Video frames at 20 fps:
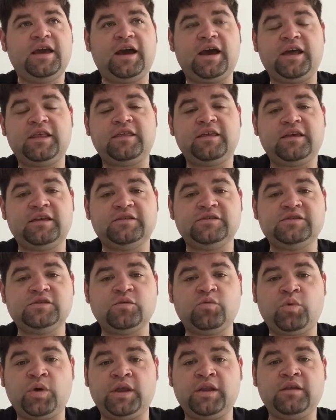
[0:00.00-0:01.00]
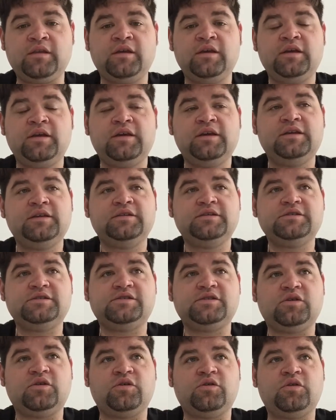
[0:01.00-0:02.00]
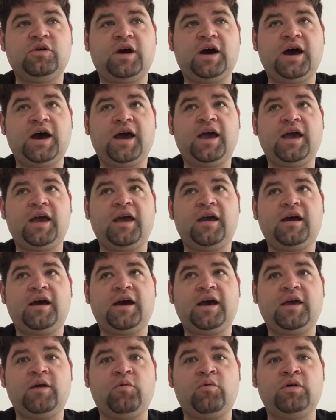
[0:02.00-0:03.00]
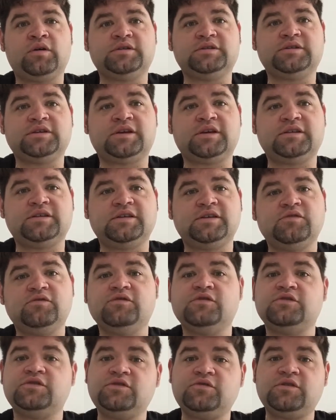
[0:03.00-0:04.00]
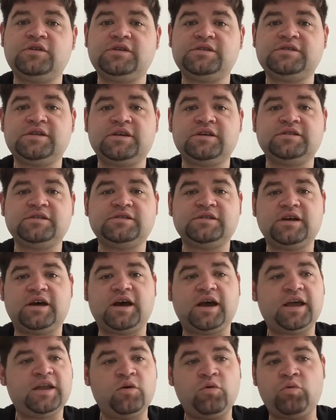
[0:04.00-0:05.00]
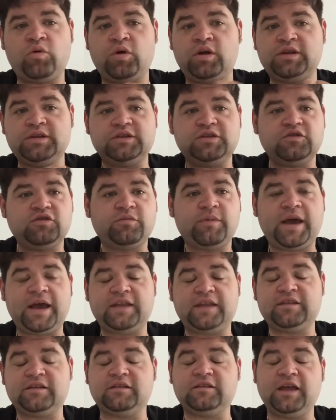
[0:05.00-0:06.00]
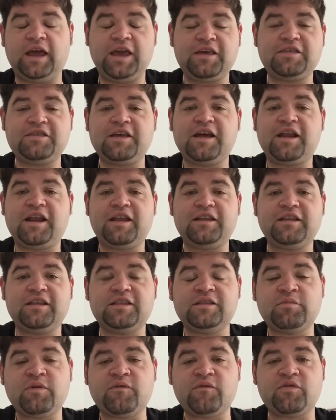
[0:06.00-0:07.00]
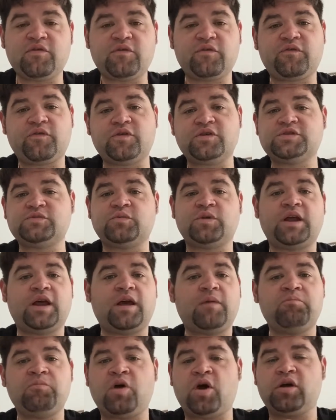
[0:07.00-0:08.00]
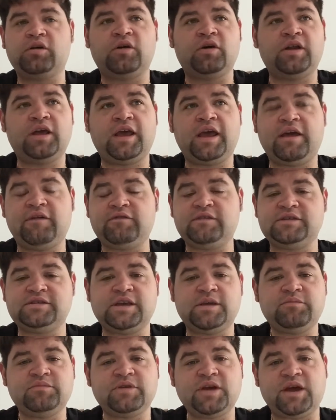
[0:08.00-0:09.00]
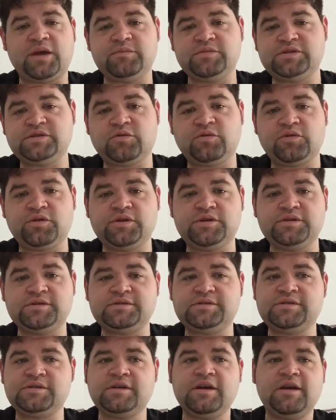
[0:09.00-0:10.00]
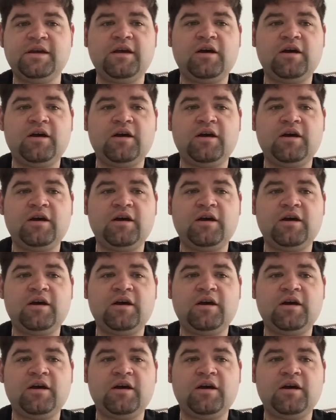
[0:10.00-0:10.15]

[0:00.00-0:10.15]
I think it's a win. So I want to continue to do these things. I don't want to do them at the length that I did them over the first one. I'm not going to have the same type stories.